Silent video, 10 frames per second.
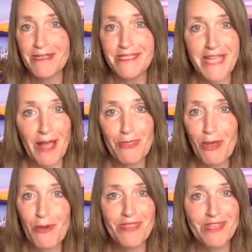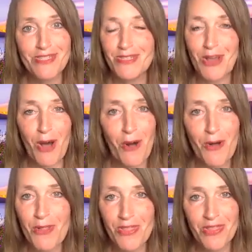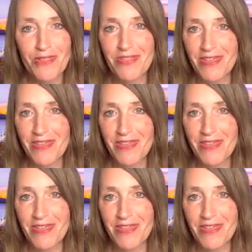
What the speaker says: download, listen, all the